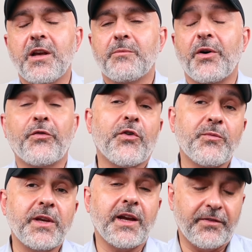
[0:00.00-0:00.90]
But for
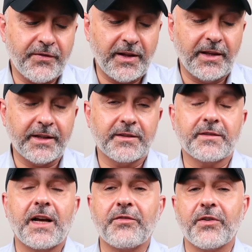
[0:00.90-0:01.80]
me, I felt like the
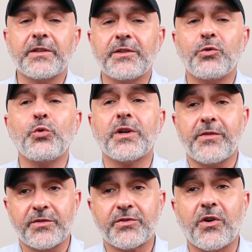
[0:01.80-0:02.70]
saffron and the oud are
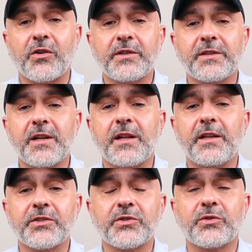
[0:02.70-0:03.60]
the strongest in the collection.